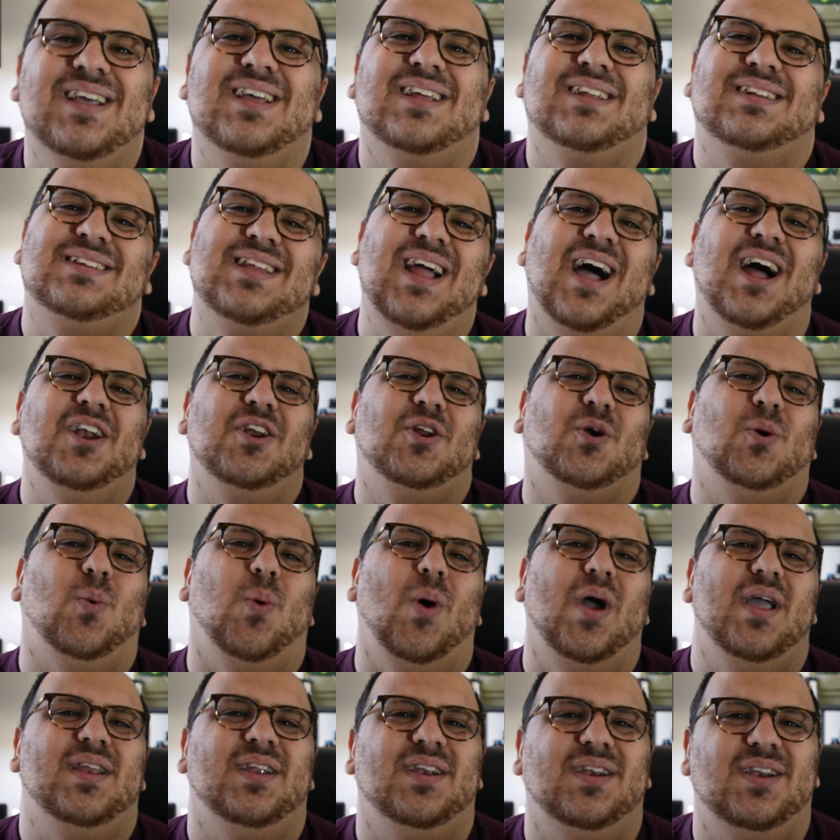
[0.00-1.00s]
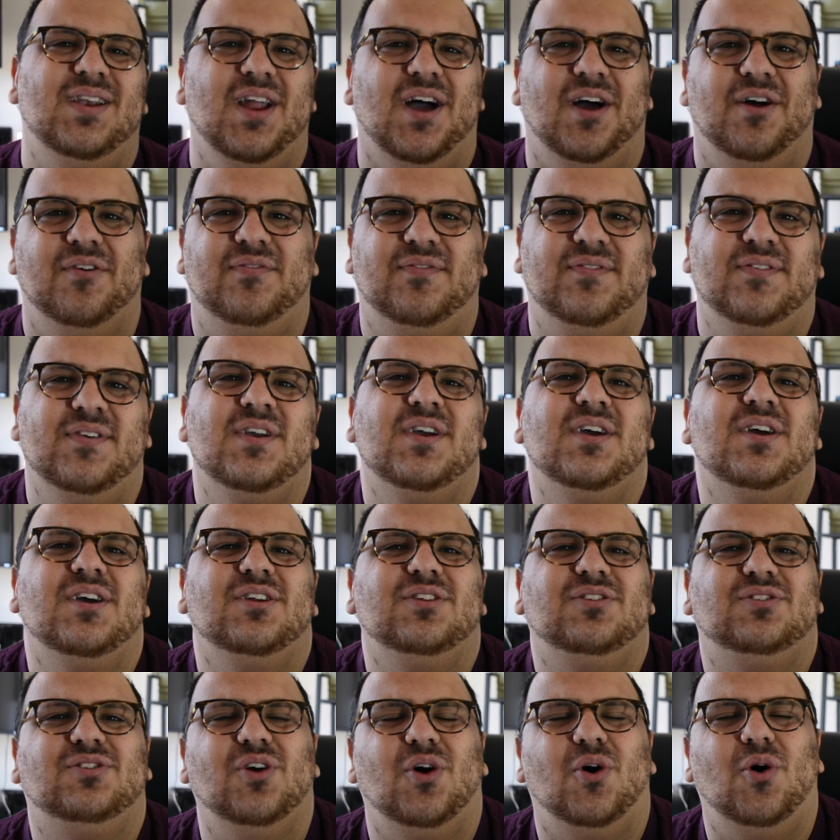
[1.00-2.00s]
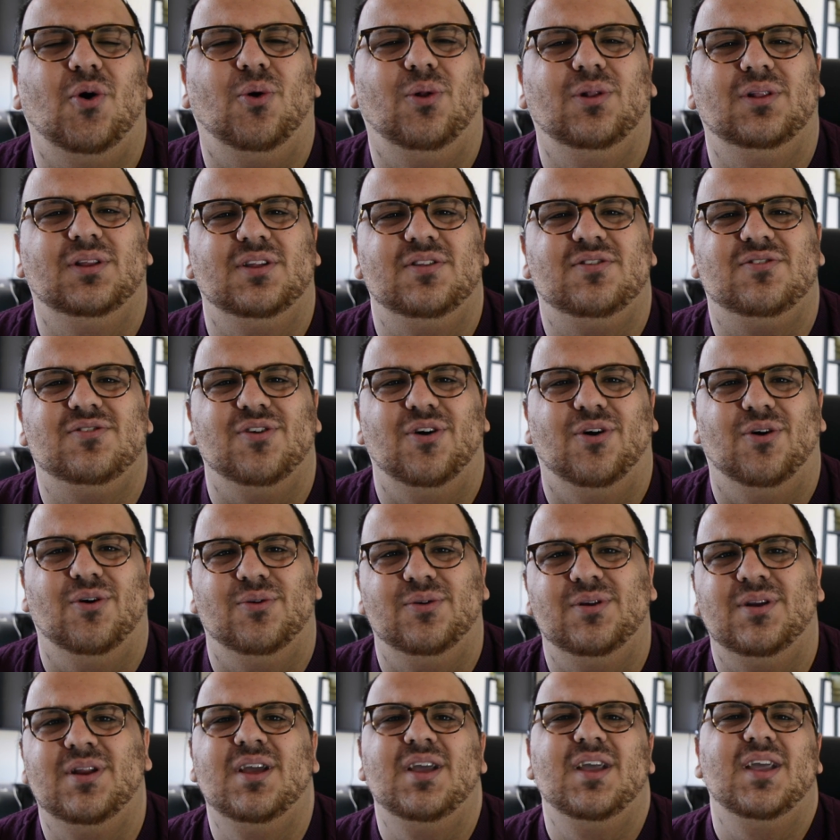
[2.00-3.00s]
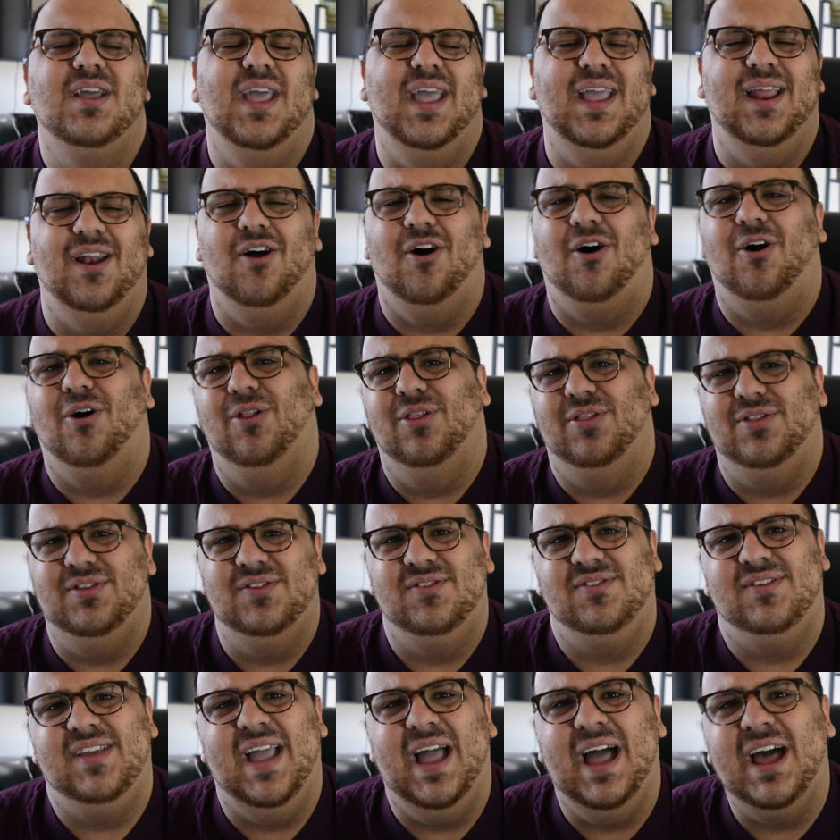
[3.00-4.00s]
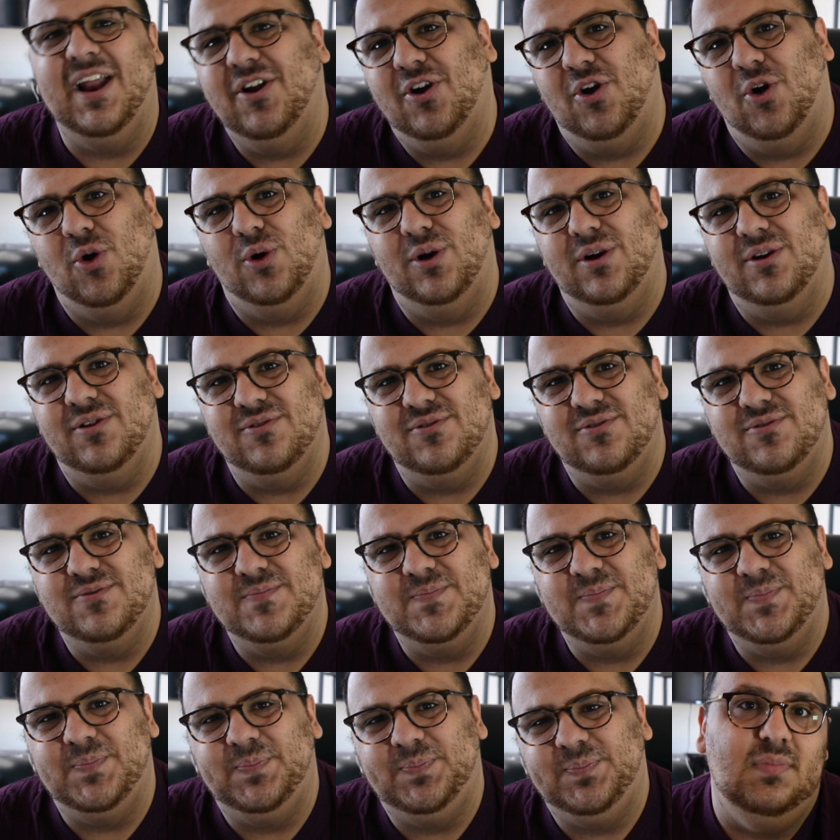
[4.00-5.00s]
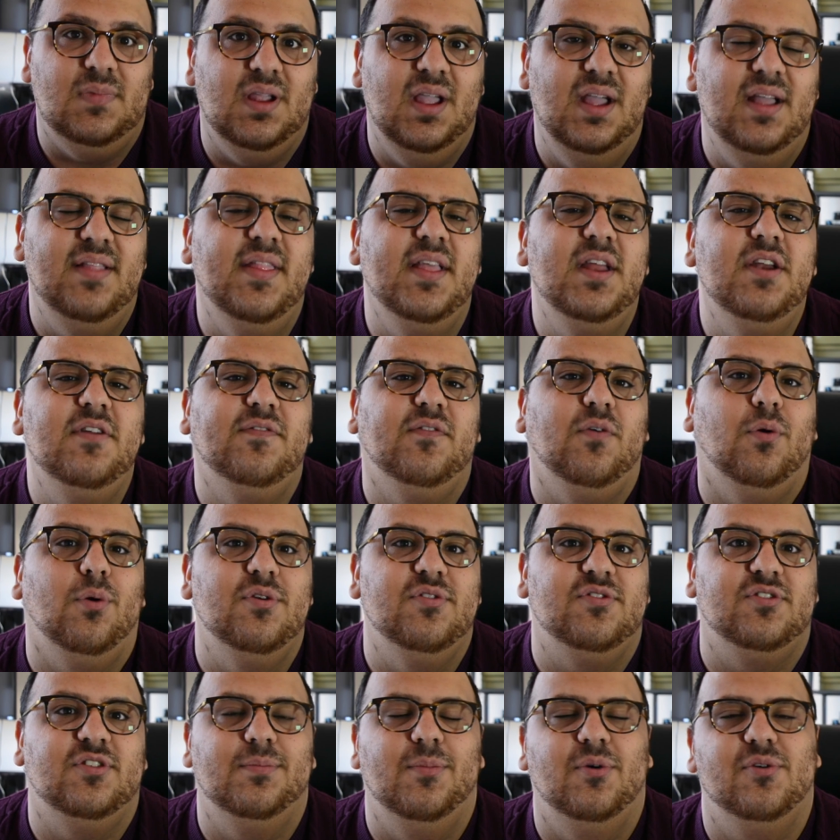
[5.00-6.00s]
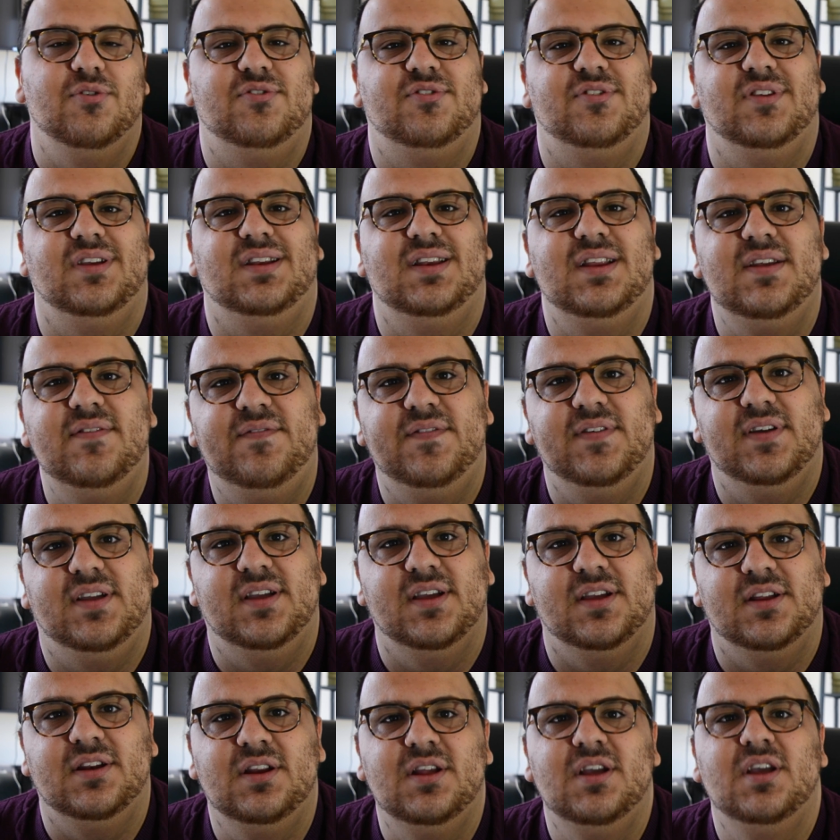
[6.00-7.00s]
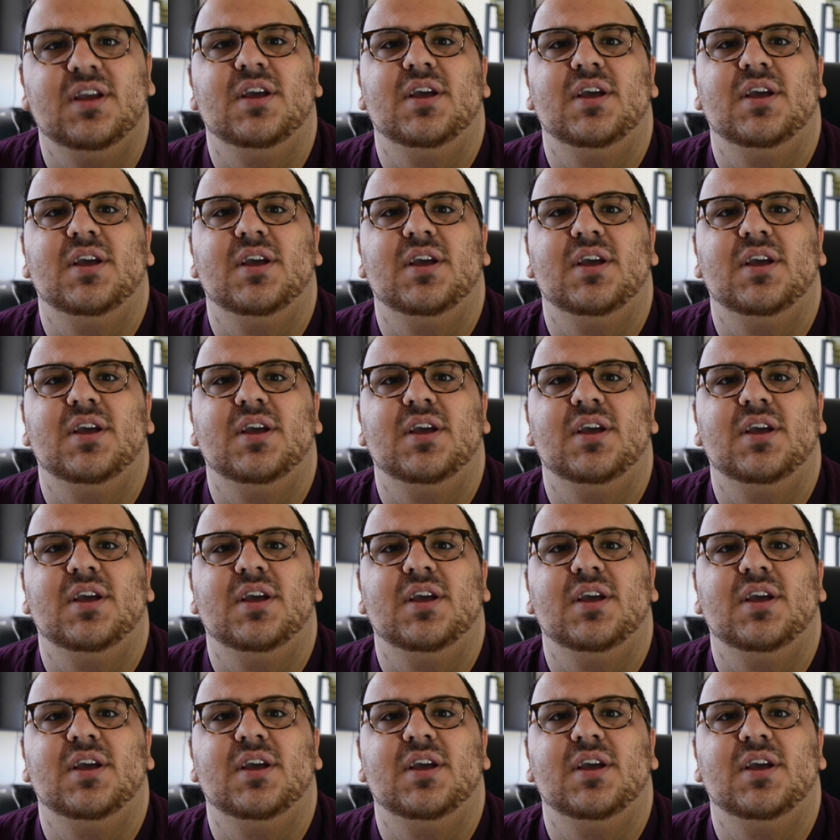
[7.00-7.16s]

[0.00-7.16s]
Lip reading: Not quite enough to hold its own in all these categories. And then, of course, the most significant